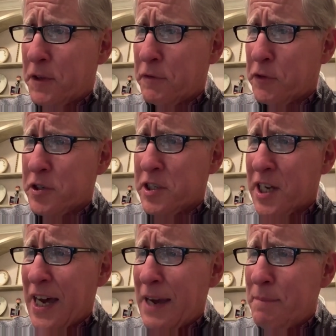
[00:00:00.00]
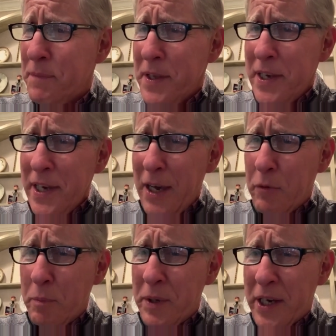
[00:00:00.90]
for the first time, and
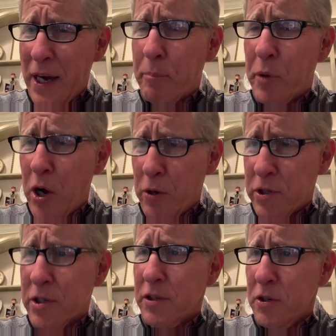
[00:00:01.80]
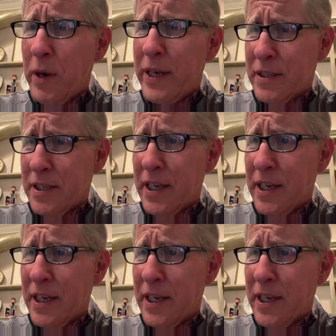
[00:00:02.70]
we'll become bros. You wait and